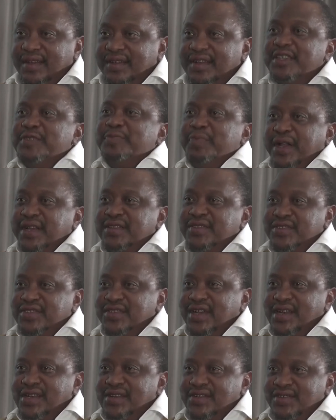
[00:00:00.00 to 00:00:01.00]
despite the
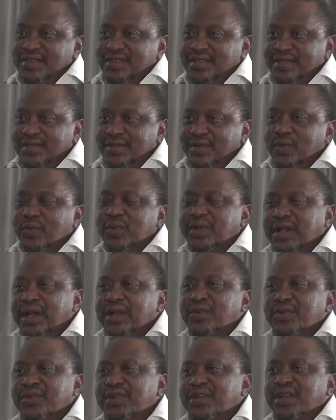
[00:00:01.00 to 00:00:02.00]
challenges, we
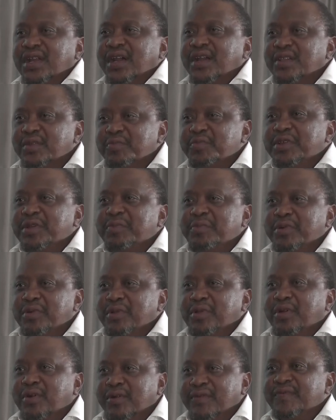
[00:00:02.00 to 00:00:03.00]
cannot deny the
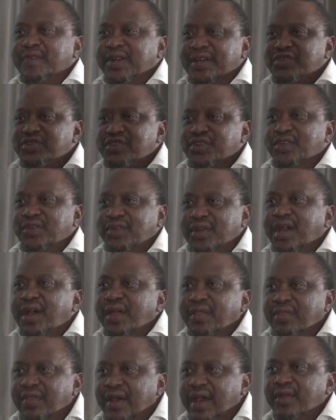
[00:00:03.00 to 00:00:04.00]
people of Nigeria
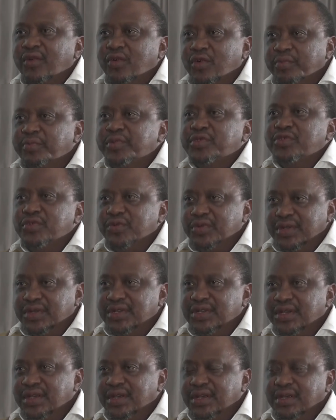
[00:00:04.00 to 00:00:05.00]
that
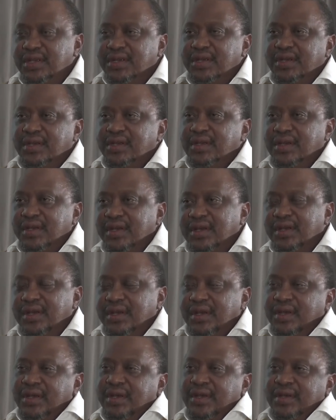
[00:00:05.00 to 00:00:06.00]
opportunity
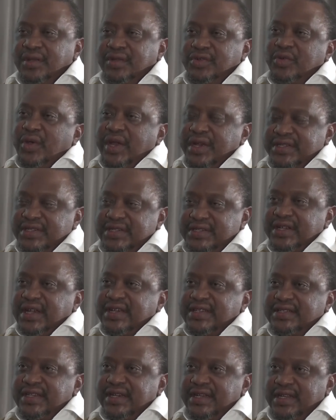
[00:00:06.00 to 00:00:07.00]
to
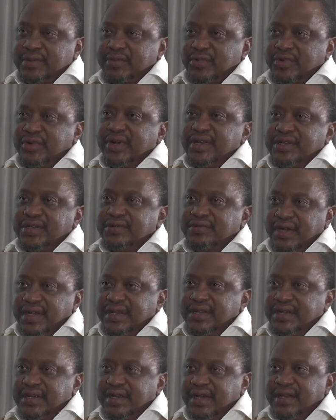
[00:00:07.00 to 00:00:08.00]
exercise their democratic
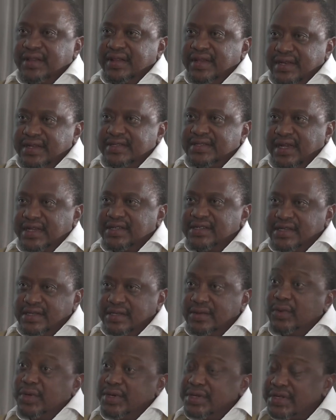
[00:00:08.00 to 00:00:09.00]
right, and that is
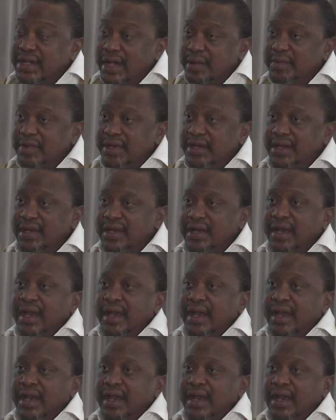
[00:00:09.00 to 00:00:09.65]
actually what is happening.